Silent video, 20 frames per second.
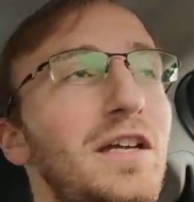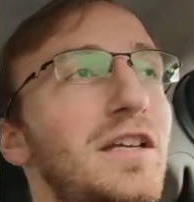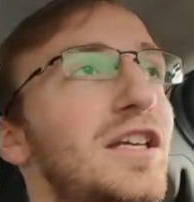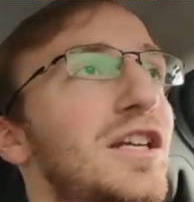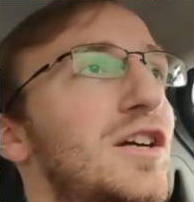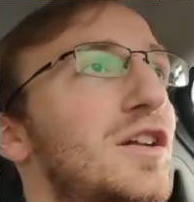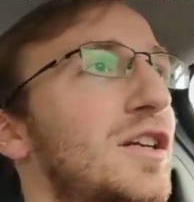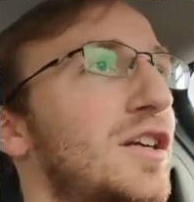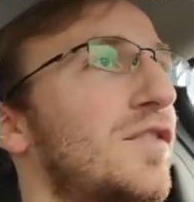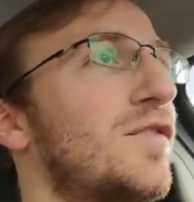You
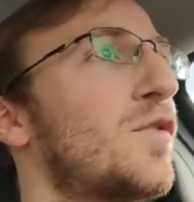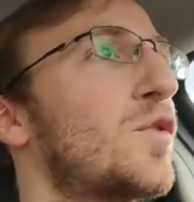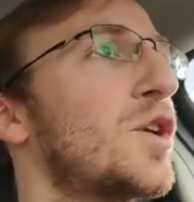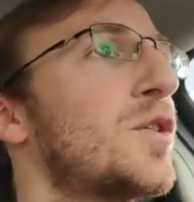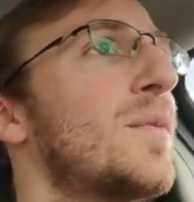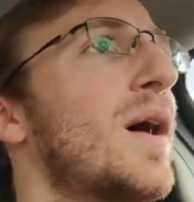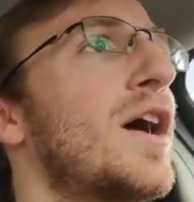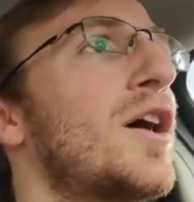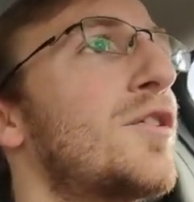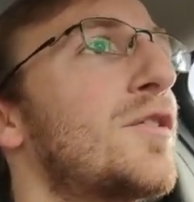know, like a
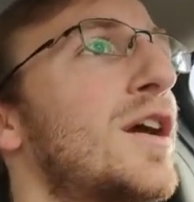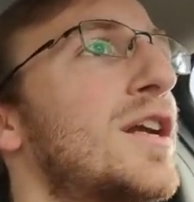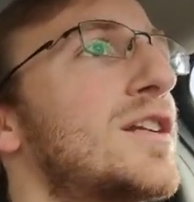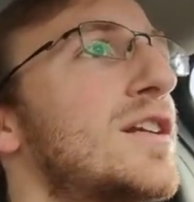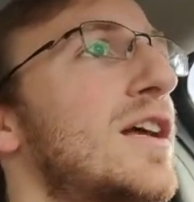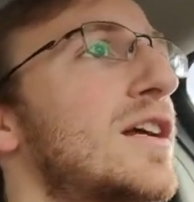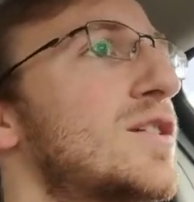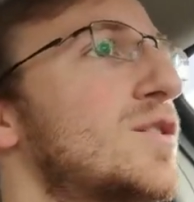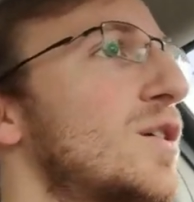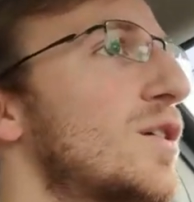40-mile range
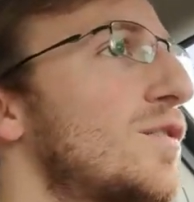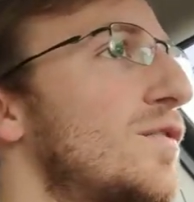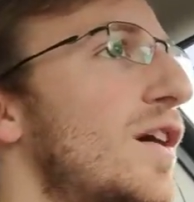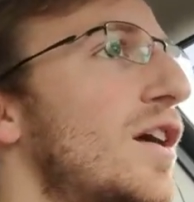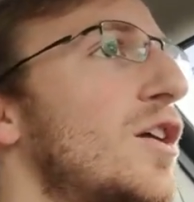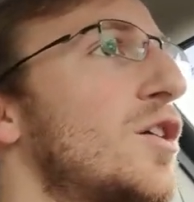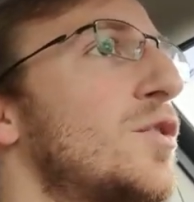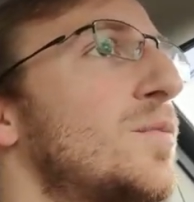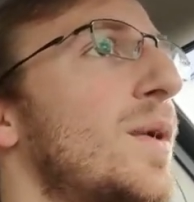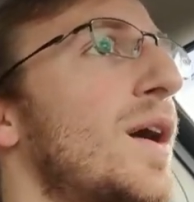electric
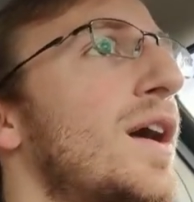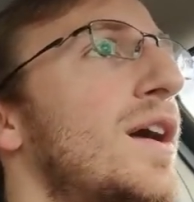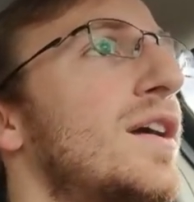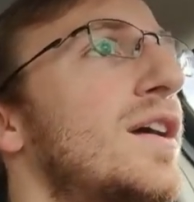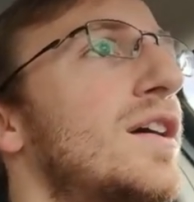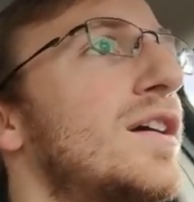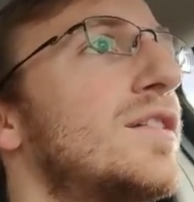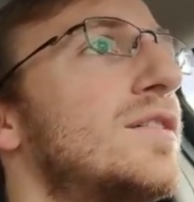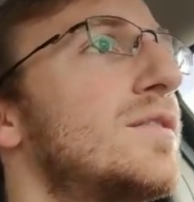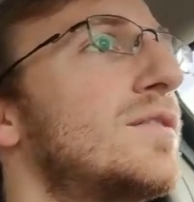followed by
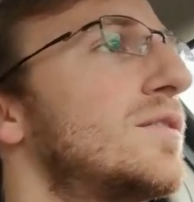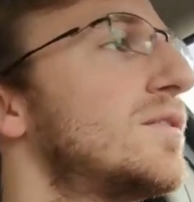a